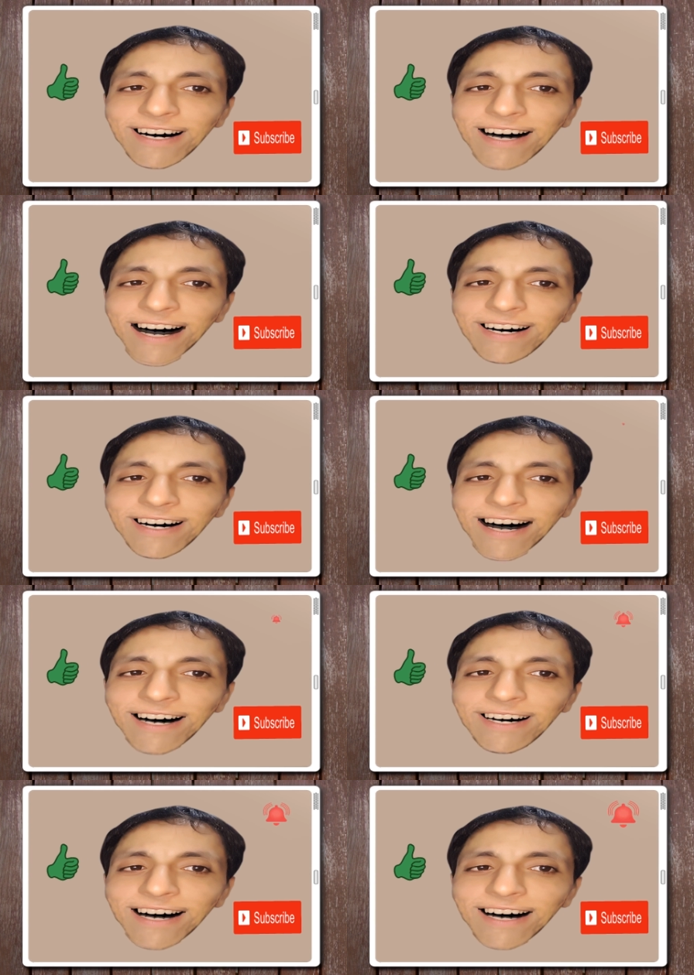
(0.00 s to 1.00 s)
and hit the
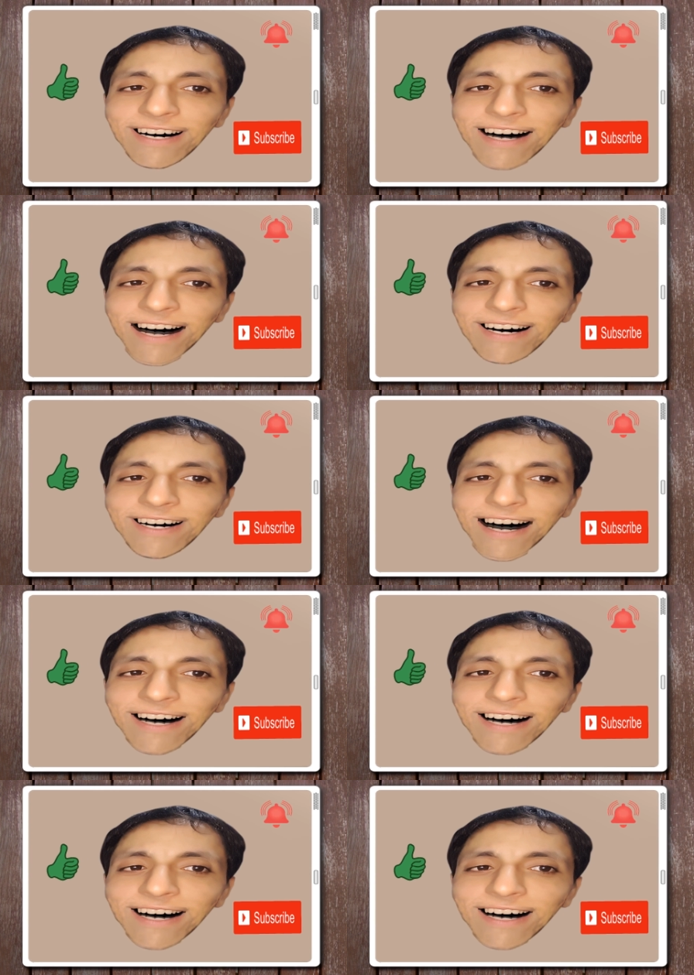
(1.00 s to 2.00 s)
notification bell
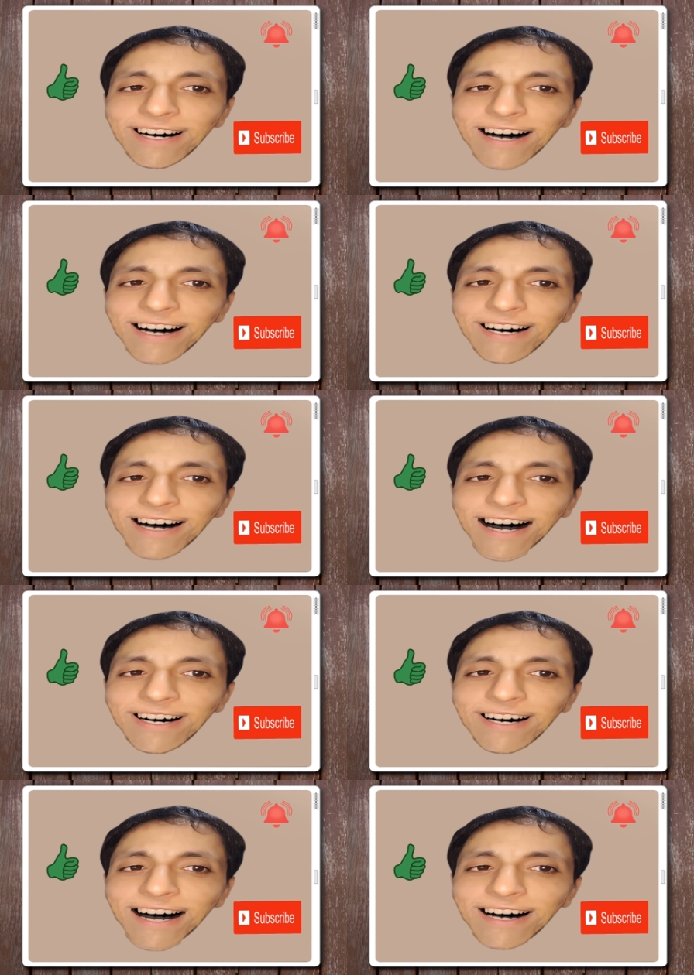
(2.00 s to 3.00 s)
to be
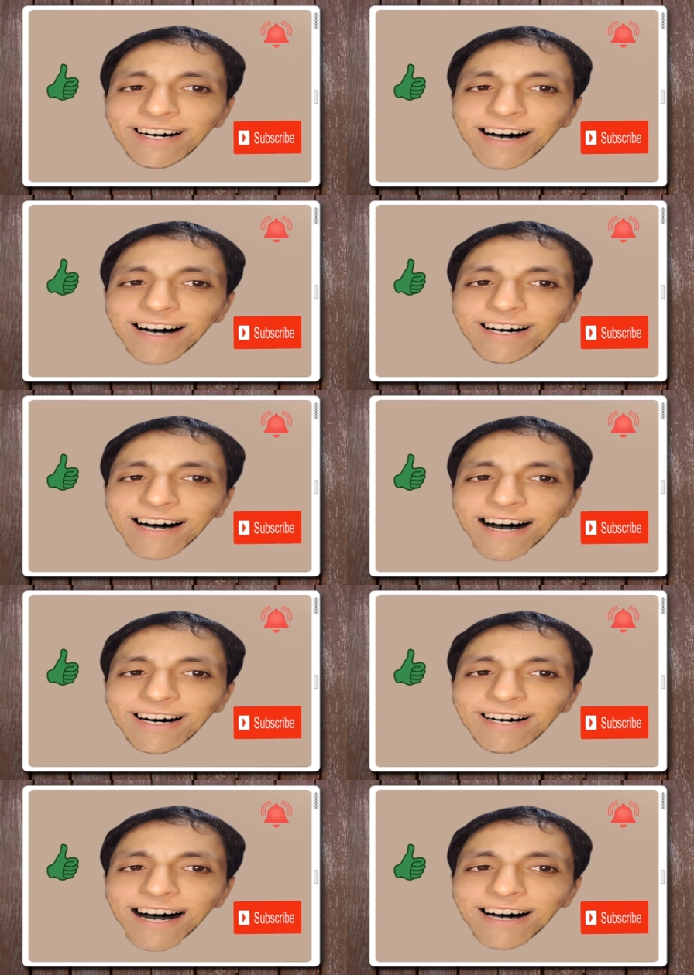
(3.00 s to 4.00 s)
immediately notified
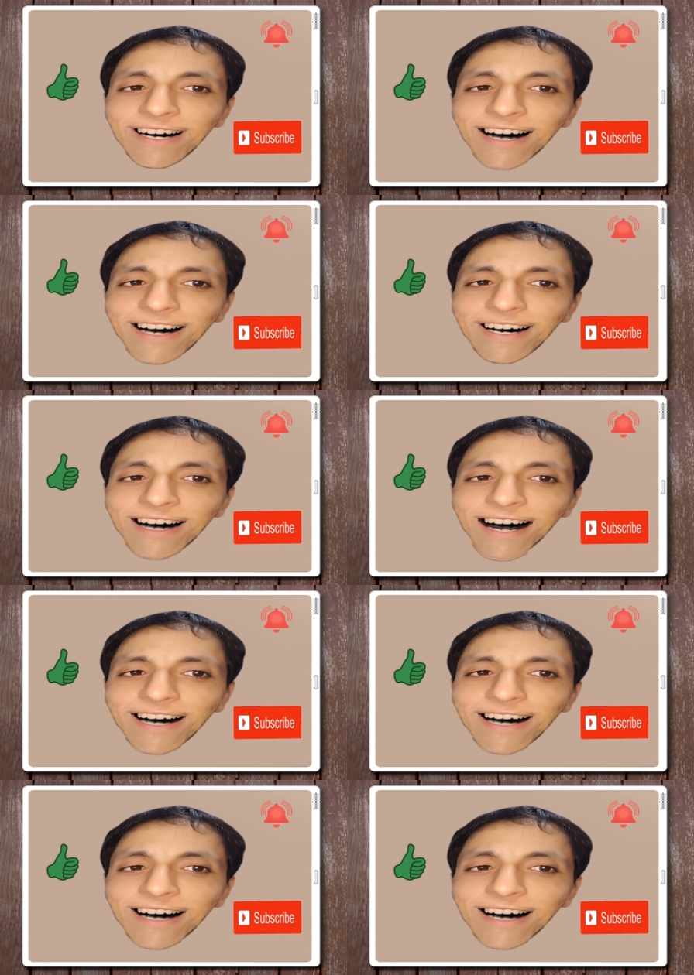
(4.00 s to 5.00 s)
when it comes out.
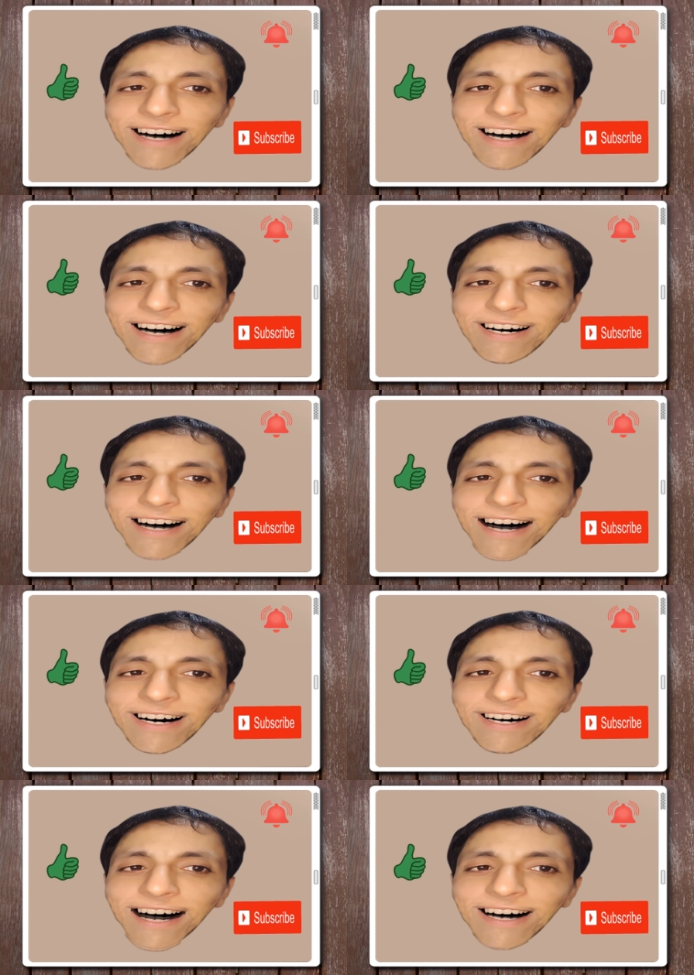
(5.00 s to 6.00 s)

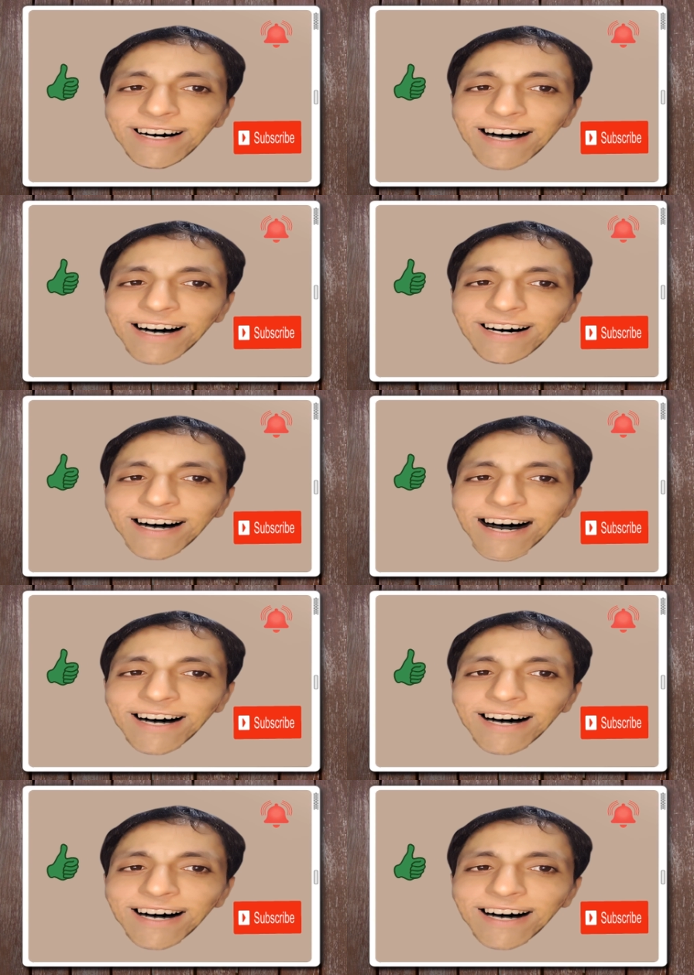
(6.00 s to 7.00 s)
Before I sign out,
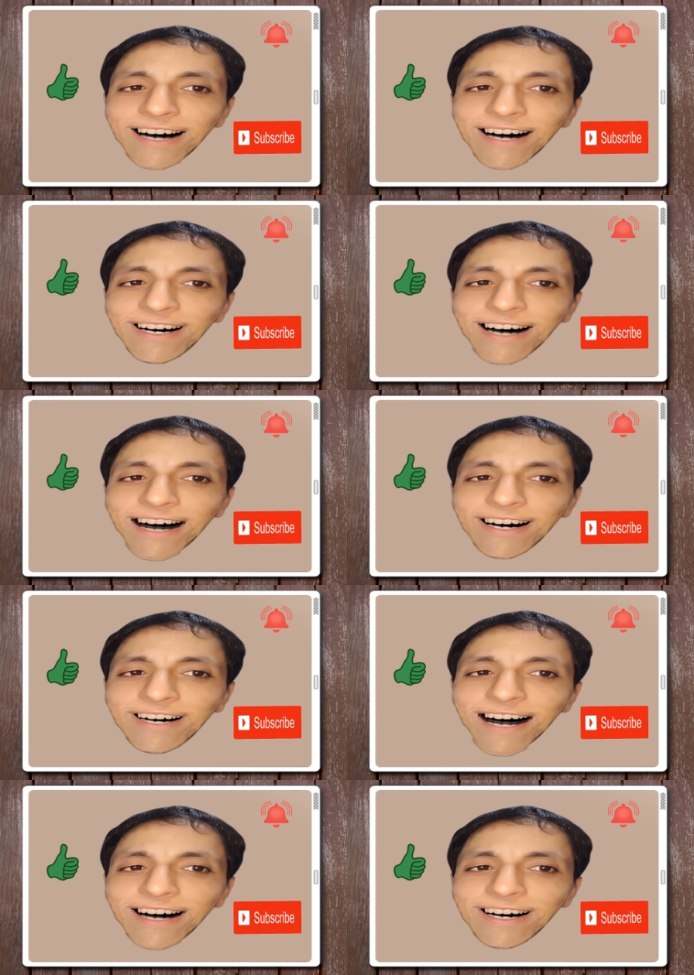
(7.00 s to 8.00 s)
I'll give
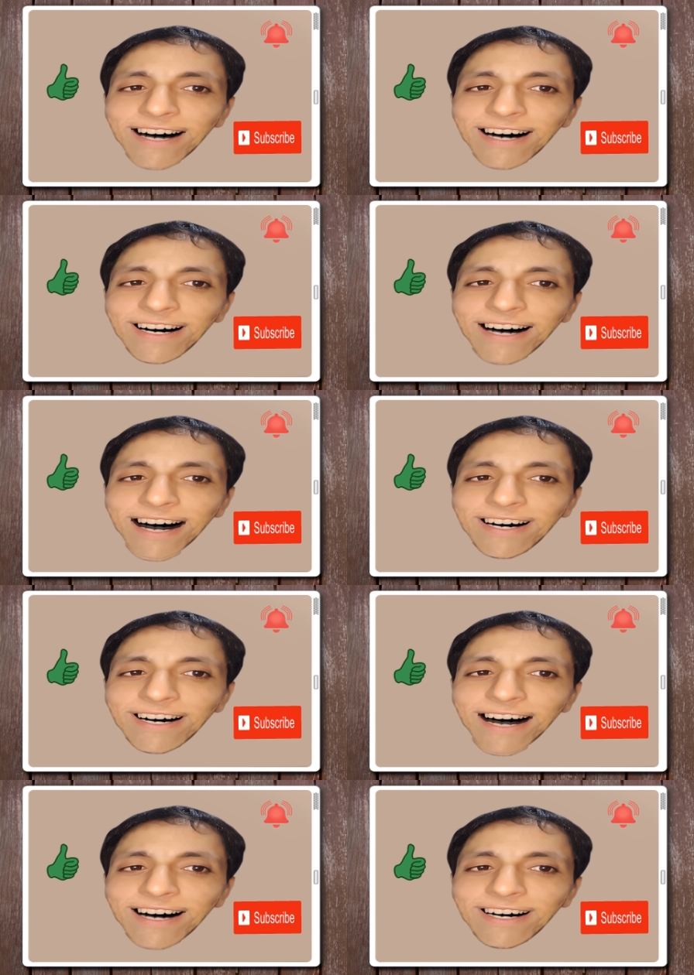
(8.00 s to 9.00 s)
you a little homework
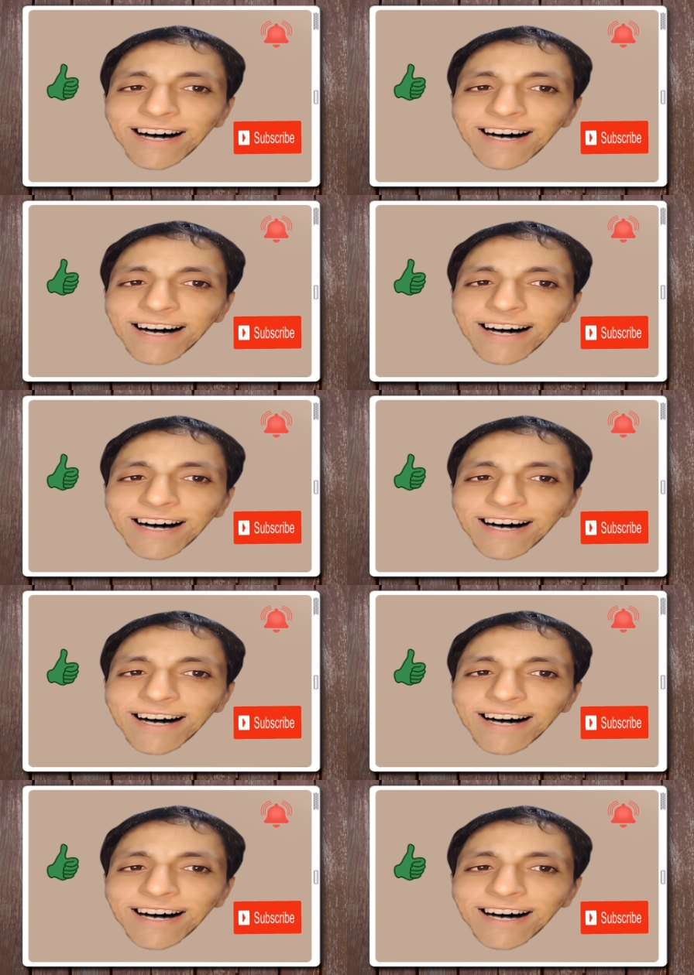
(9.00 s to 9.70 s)
to kill time.